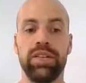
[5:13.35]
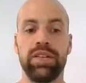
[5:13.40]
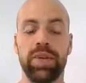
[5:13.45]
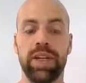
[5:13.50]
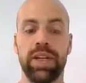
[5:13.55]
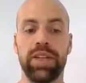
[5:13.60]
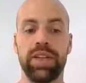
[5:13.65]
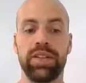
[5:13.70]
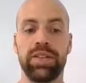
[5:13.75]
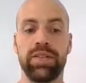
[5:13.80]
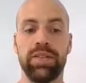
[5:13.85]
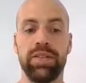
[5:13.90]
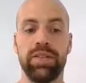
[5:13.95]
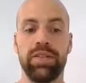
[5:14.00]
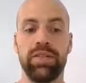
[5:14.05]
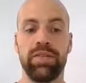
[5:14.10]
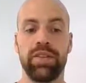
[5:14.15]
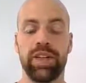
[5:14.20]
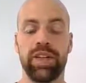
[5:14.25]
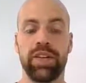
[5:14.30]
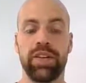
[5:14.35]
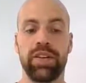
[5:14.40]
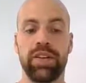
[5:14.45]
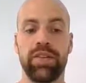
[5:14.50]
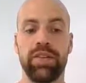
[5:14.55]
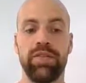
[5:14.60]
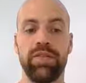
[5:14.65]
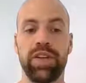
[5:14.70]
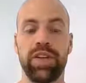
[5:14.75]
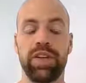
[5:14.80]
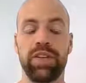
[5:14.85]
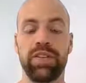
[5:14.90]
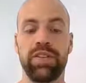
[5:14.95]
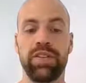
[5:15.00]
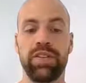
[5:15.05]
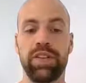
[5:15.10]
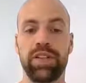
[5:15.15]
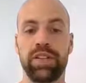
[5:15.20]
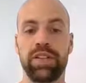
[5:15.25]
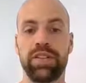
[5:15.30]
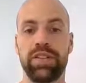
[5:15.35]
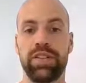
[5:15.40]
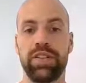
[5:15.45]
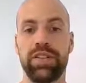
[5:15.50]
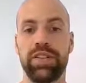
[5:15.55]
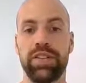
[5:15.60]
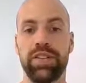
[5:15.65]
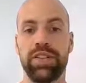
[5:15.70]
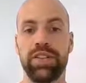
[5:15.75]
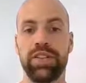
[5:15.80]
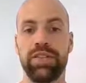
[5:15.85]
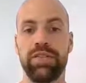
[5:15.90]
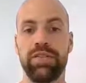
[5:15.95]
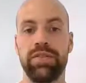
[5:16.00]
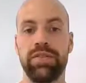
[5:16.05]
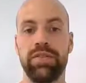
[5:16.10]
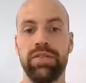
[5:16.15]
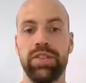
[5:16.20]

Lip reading: pallet via the conveyor to the next destination.